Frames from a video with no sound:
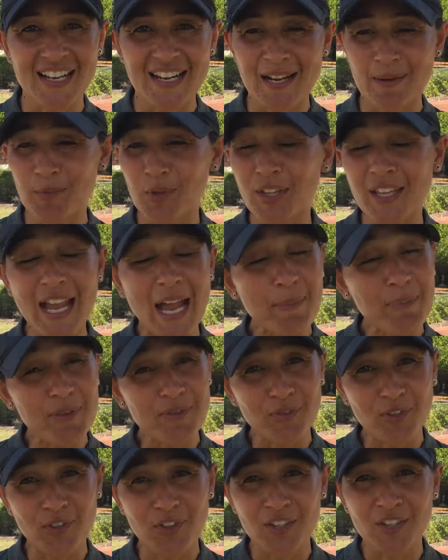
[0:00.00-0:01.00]
And I'm really happy
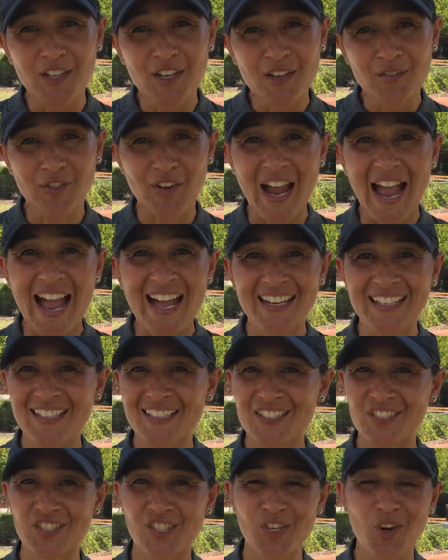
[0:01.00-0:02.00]
for, for Addy
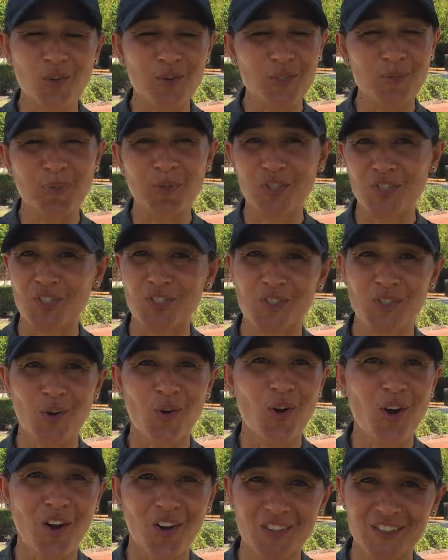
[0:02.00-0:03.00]
because she always pushes
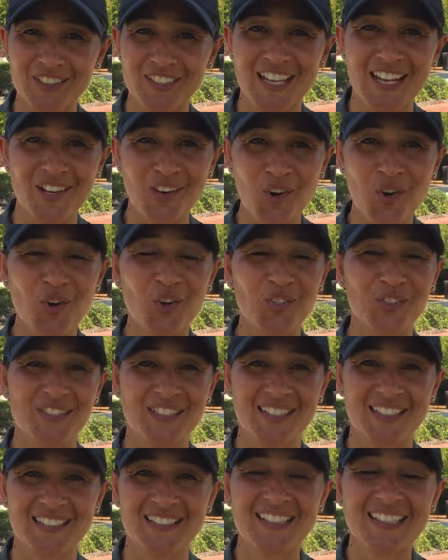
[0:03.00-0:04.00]
so hard to get goals
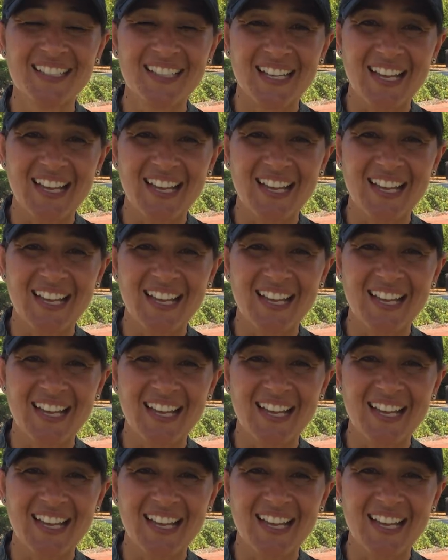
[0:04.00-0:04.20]
and